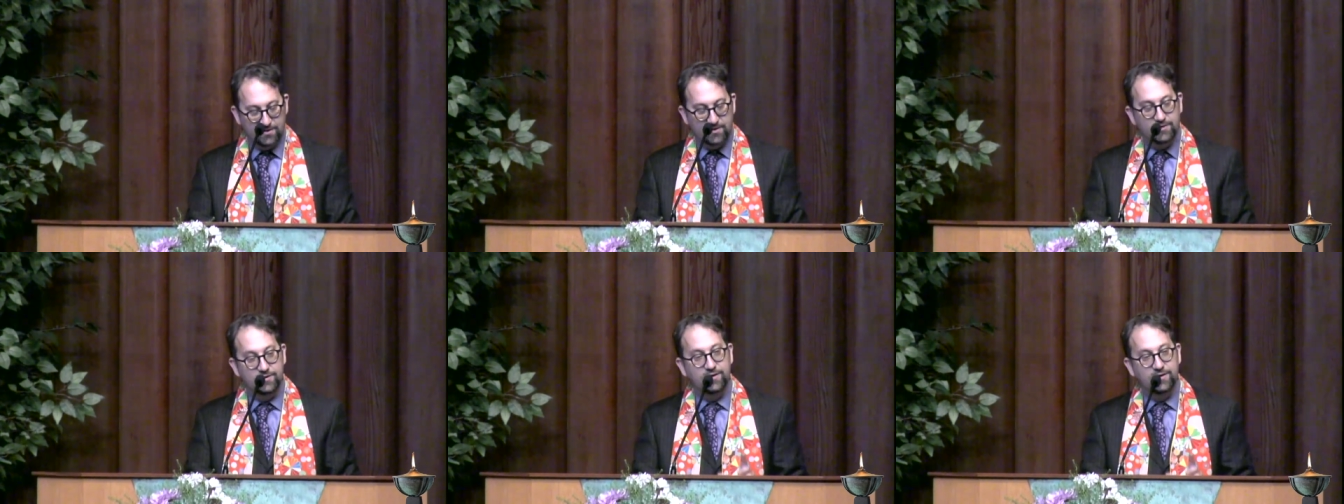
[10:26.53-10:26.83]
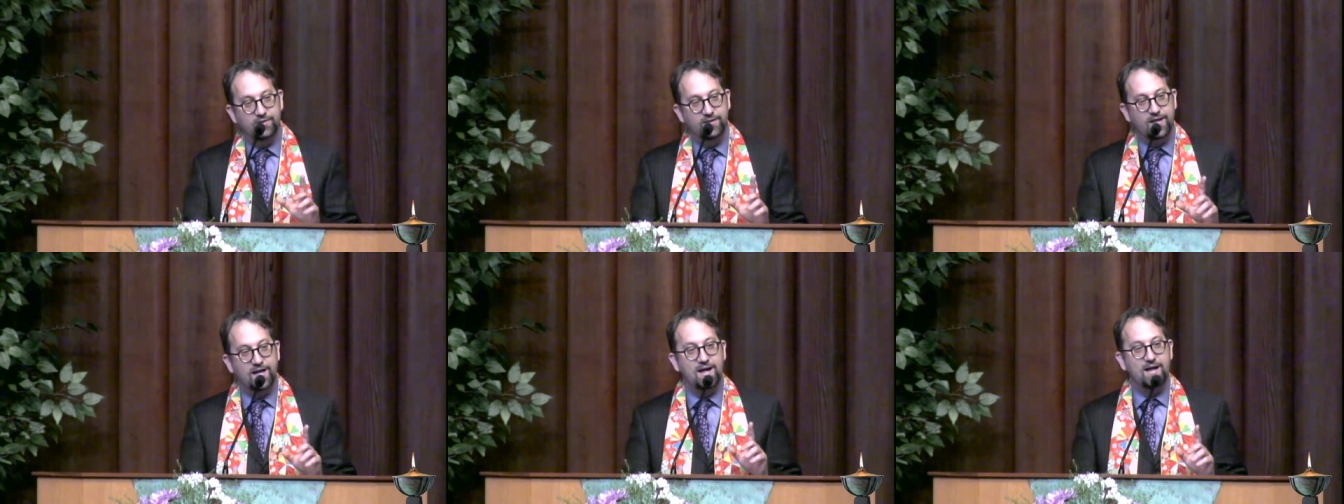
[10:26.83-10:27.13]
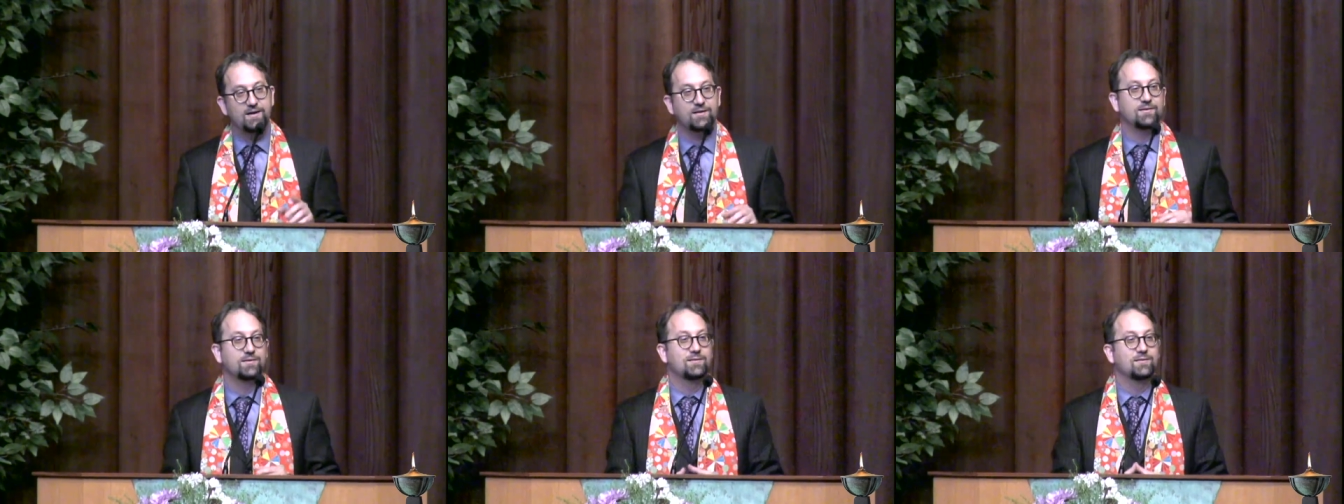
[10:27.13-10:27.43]
Now
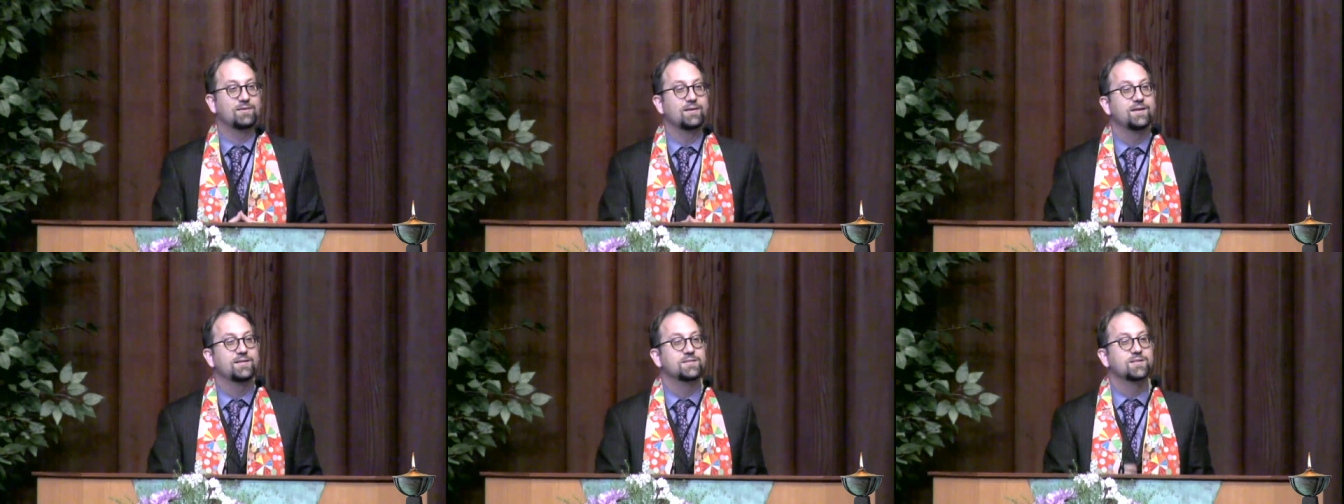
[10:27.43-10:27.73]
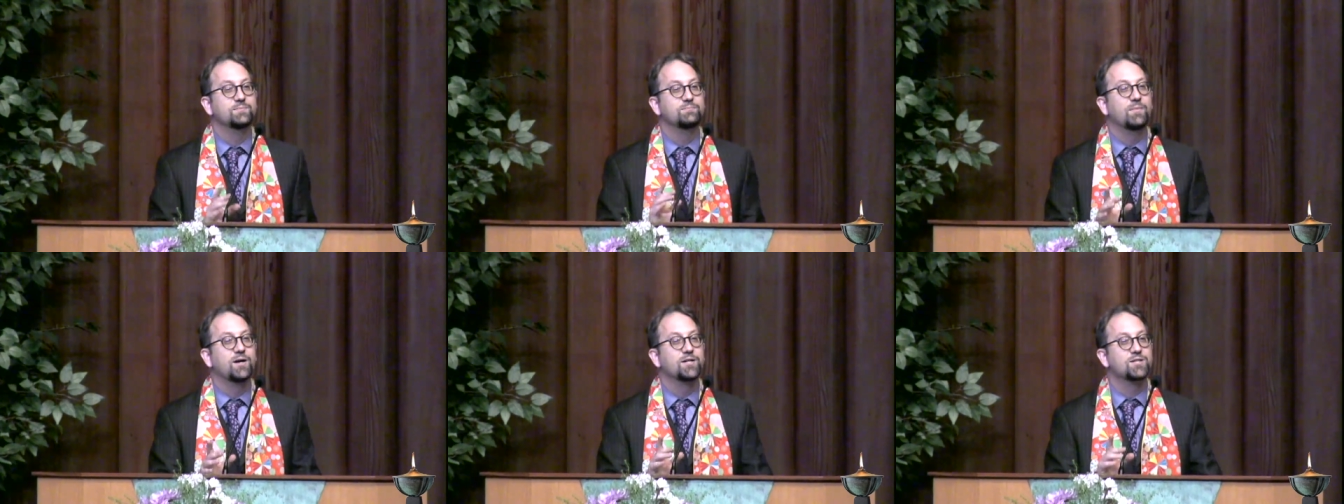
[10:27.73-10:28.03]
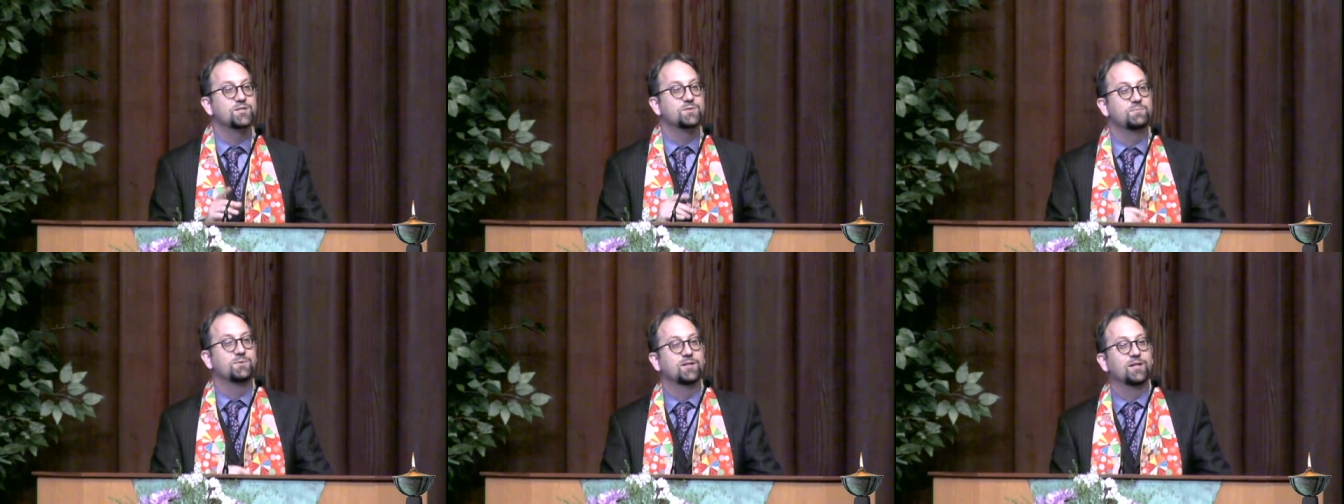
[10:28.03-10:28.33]
that is a
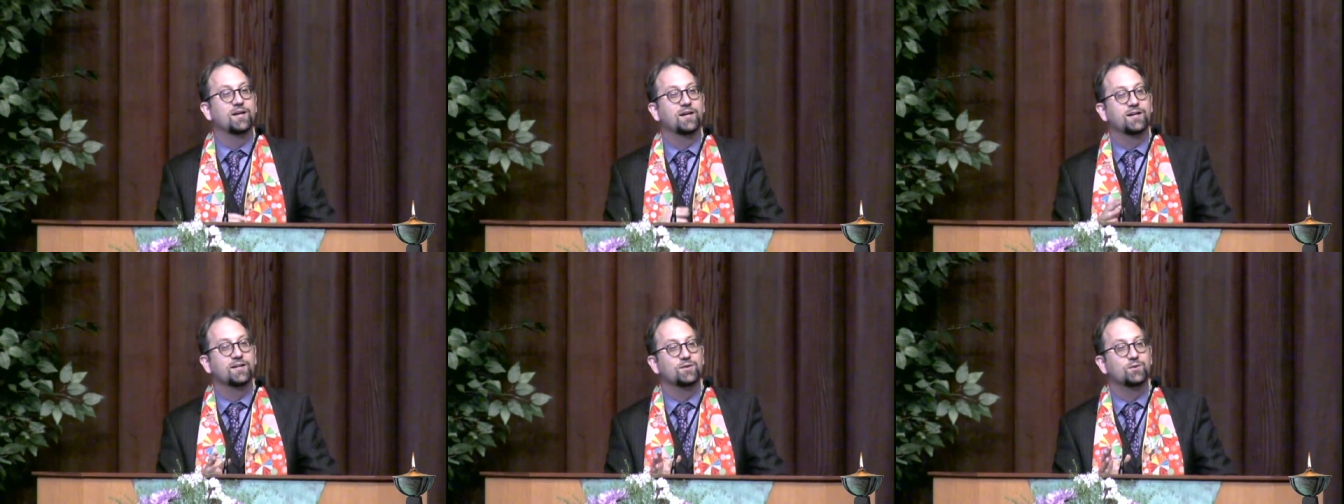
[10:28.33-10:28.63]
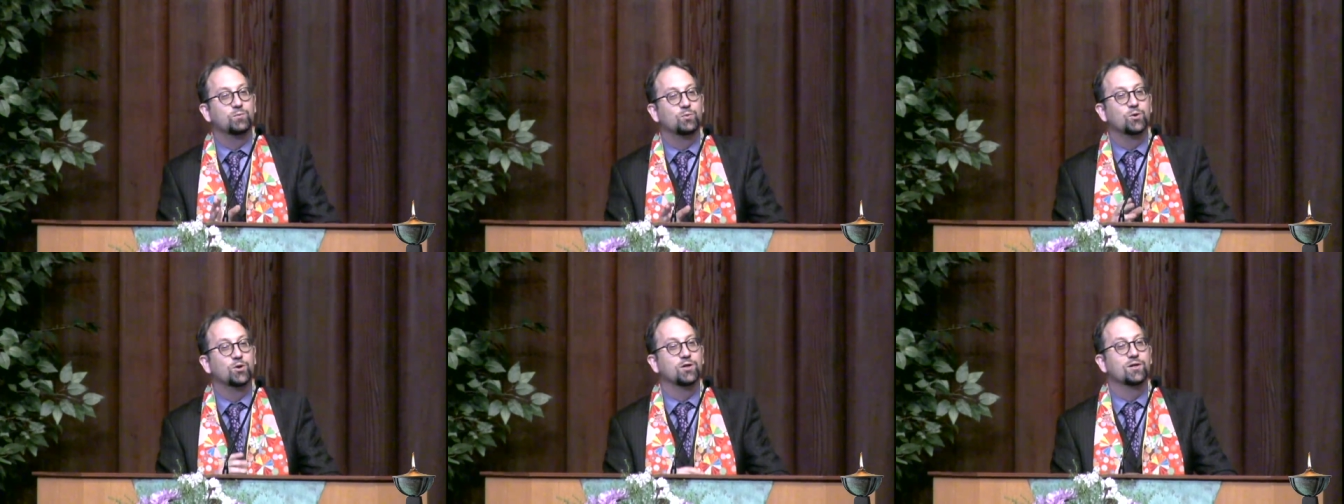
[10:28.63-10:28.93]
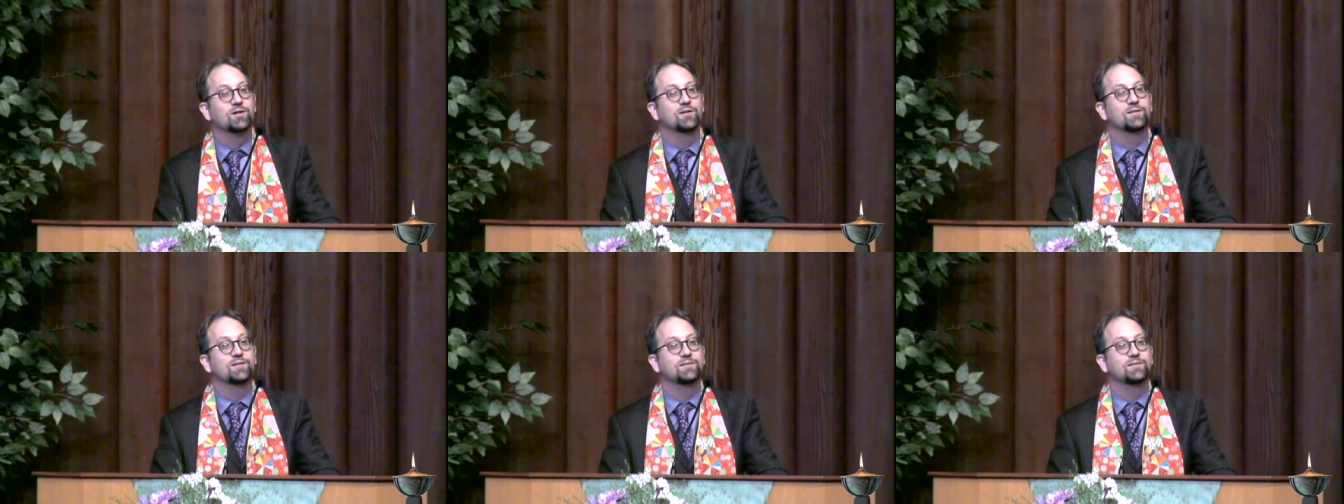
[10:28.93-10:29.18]
much maligned word